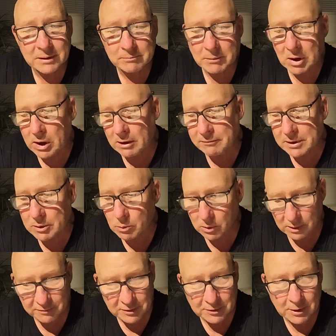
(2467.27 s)
and my lovely
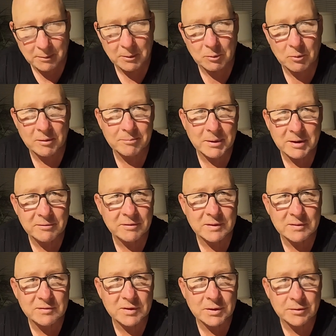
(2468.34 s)
wife is coming with me for
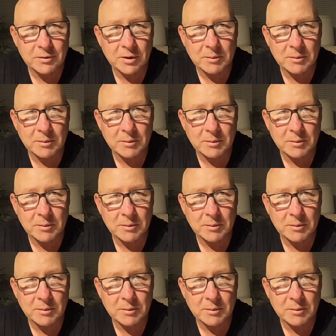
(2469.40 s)
the first